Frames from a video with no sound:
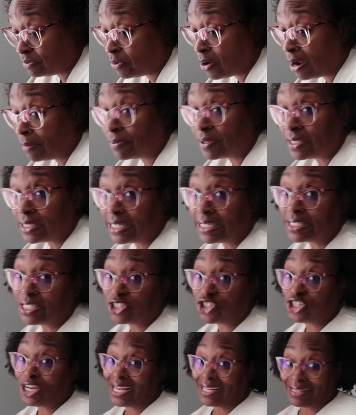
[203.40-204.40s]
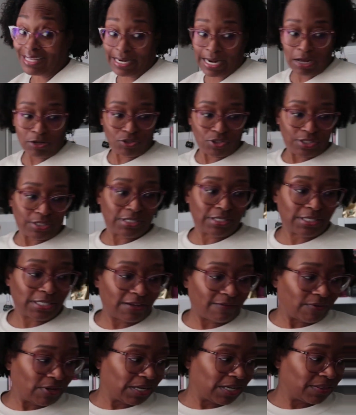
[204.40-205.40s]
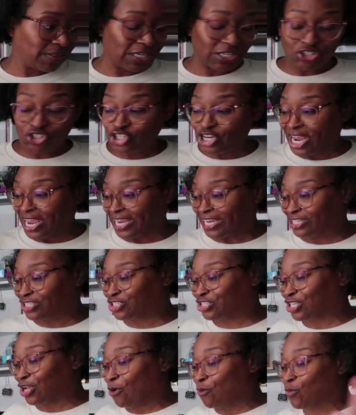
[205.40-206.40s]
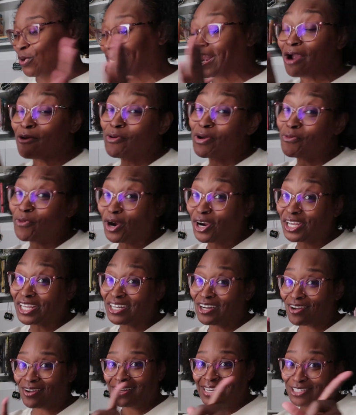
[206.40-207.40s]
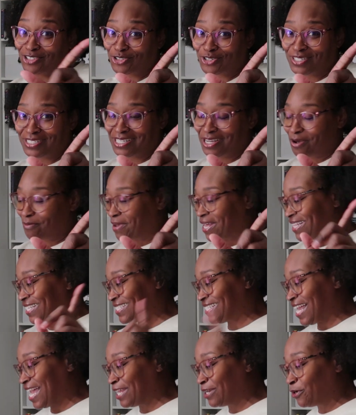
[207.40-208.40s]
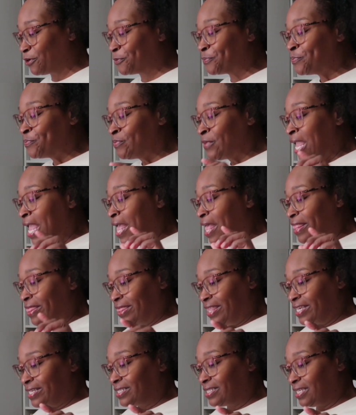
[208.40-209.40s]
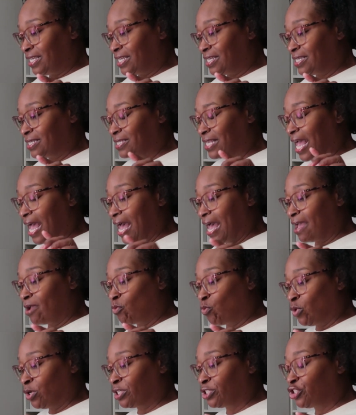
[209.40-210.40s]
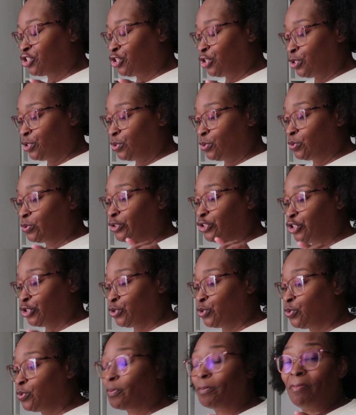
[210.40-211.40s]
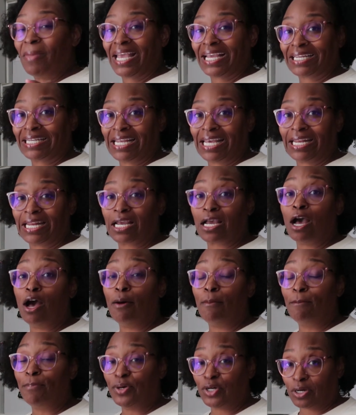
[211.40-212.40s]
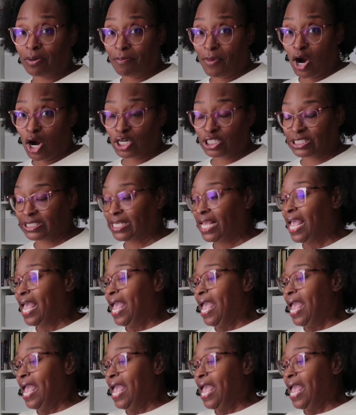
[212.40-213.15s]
probably need to check that out just to see if anything changed. So what are we working on? As you can tell by the title, this is, I want to do magnetic bookmarks.